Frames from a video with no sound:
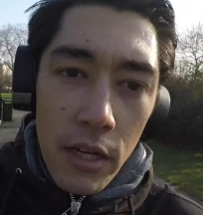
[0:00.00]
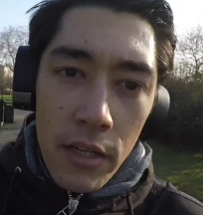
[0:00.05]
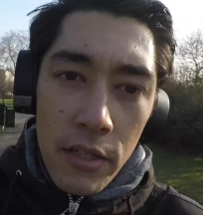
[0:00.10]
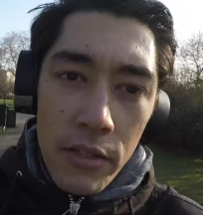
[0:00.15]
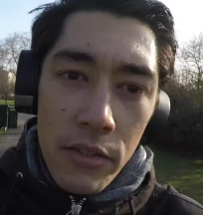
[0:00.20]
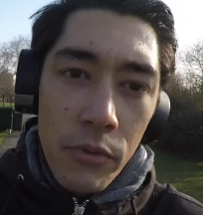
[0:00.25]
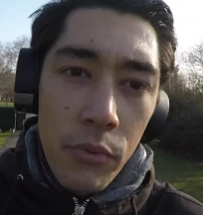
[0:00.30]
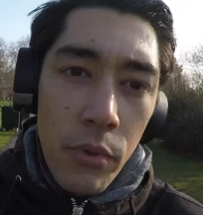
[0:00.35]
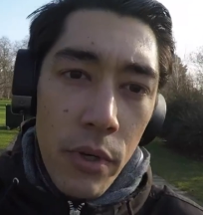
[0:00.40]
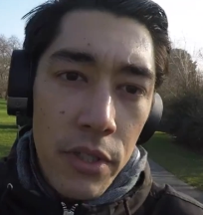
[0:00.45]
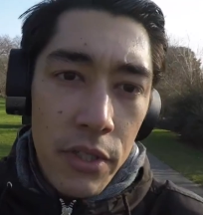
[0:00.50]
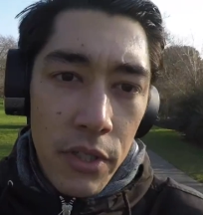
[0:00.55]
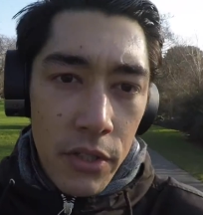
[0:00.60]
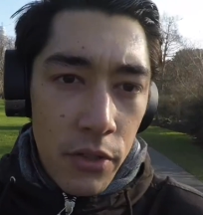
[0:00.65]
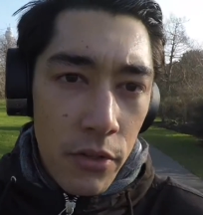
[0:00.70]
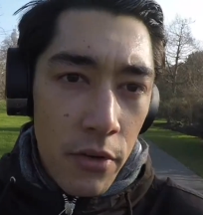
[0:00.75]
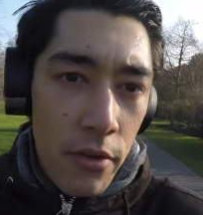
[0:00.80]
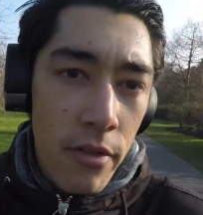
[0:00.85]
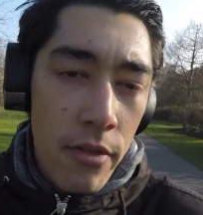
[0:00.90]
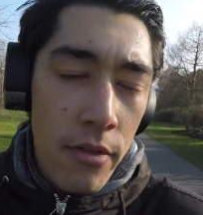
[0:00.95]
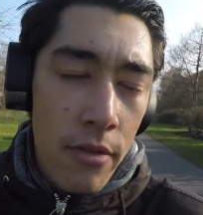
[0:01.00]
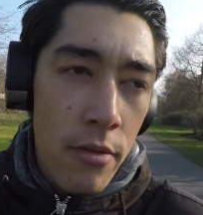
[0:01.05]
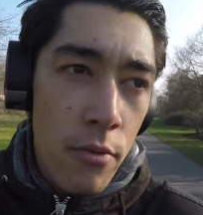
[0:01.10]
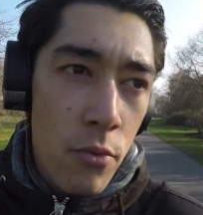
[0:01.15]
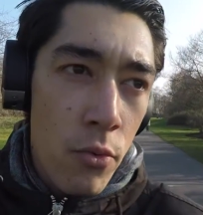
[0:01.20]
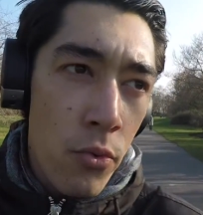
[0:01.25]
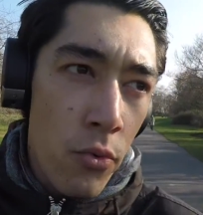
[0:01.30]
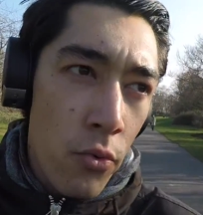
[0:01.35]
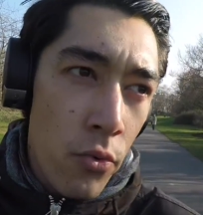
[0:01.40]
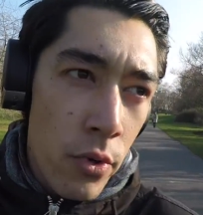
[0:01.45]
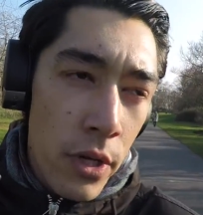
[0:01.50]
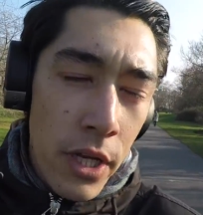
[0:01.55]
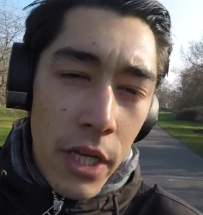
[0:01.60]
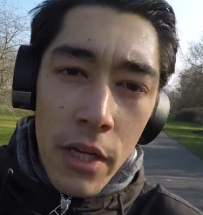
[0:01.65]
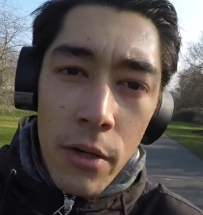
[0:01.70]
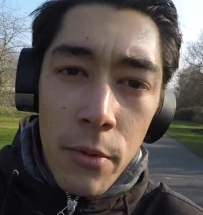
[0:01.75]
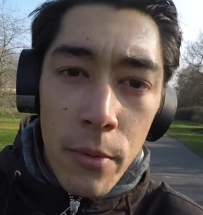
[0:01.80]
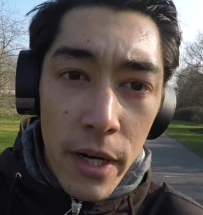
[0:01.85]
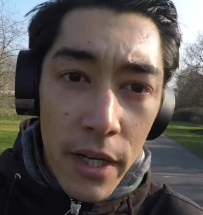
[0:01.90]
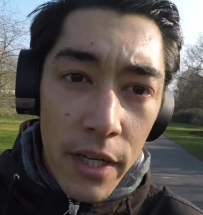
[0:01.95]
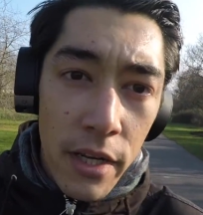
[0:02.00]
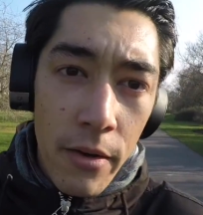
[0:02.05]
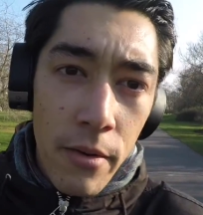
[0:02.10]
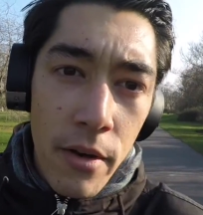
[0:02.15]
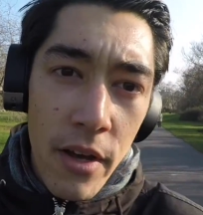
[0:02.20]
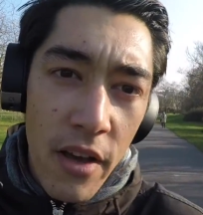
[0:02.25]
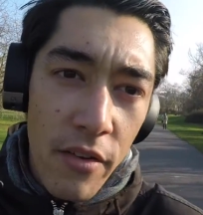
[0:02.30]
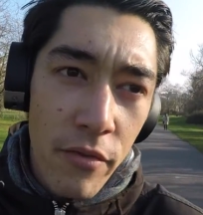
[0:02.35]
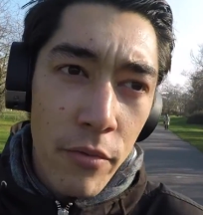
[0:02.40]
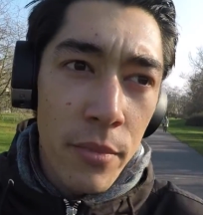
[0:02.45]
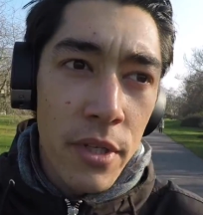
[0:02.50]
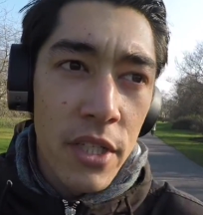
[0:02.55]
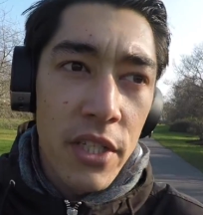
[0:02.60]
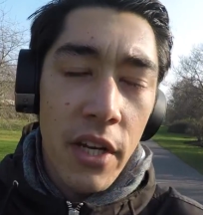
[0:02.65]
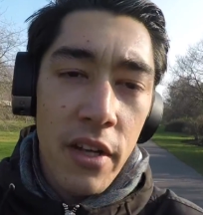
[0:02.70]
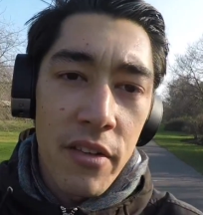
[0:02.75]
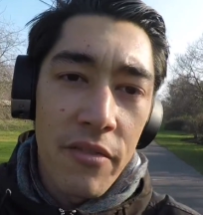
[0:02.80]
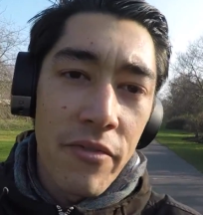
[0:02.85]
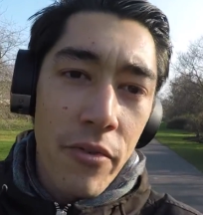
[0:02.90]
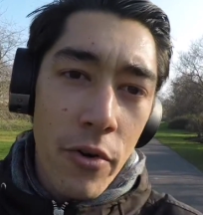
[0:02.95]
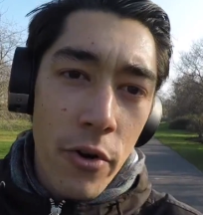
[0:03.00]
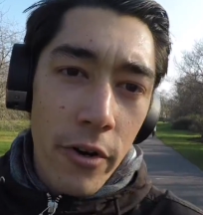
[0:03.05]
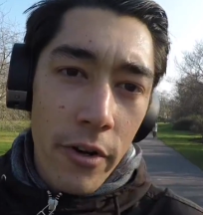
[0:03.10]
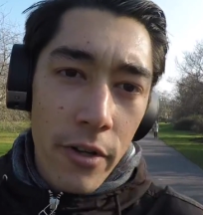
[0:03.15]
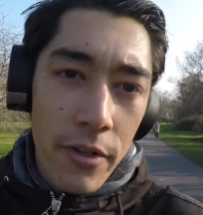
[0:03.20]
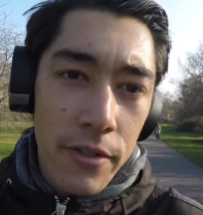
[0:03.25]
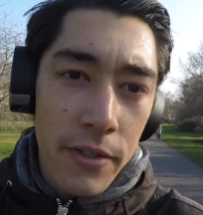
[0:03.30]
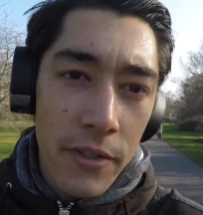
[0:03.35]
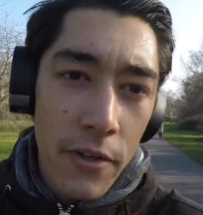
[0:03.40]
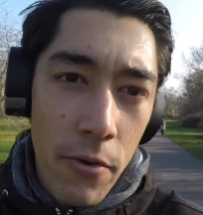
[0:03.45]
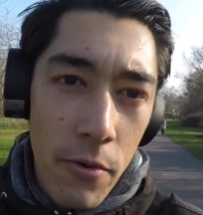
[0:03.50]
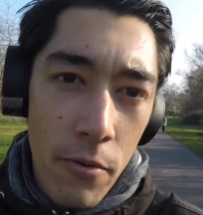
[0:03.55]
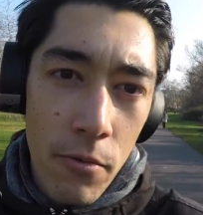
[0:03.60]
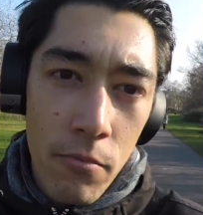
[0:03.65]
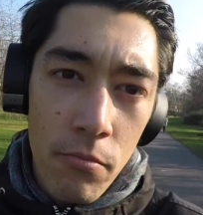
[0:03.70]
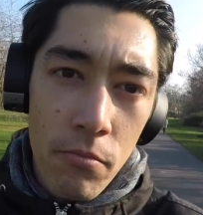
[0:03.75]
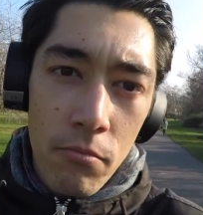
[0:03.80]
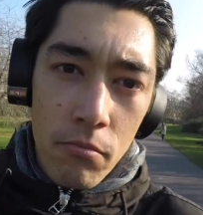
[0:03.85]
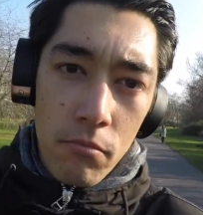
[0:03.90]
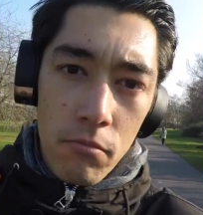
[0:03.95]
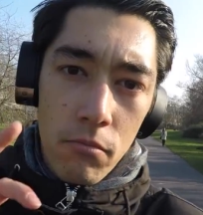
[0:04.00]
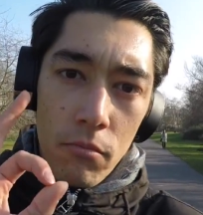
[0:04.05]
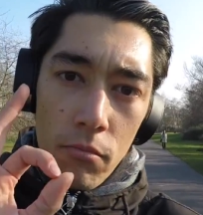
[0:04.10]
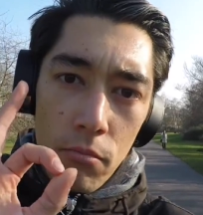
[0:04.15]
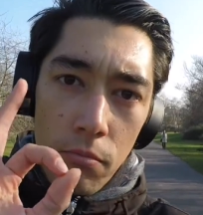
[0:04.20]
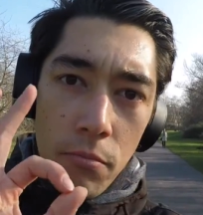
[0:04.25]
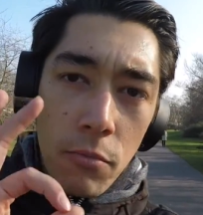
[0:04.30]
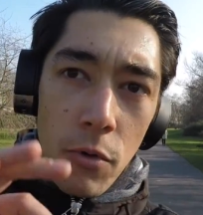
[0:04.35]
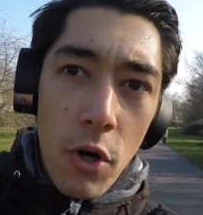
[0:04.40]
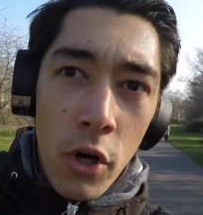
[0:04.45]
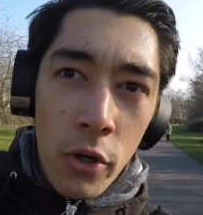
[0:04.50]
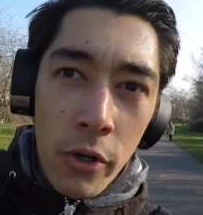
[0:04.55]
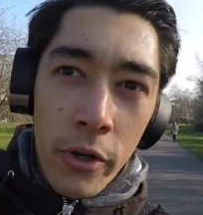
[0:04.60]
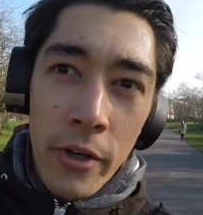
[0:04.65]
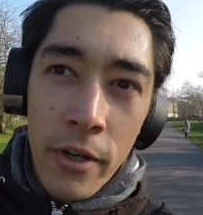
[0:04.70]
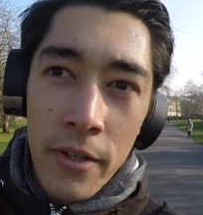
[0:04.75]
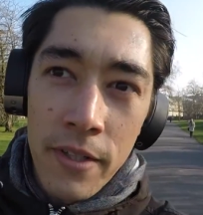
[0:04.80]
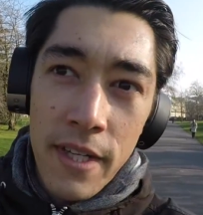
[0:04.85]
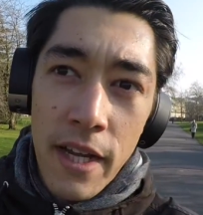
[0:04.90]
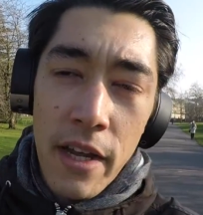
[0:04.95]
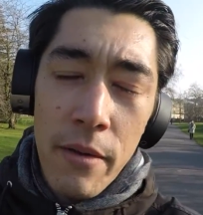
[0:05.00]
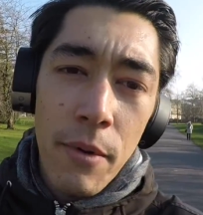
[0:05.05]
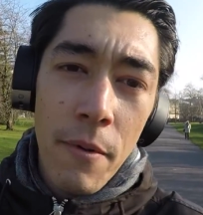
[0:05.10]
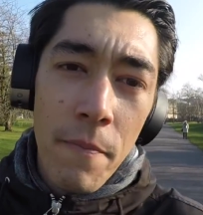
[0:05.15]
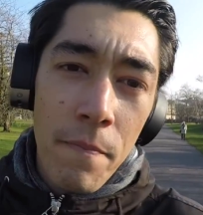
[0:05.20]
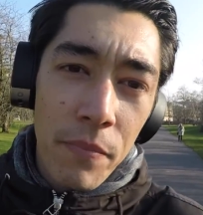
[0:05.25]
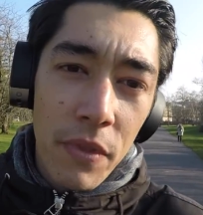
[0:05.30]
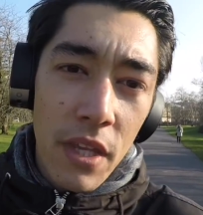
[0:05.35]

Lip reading: It is 22:03 right now. I have a meeting at 4, so all good on time.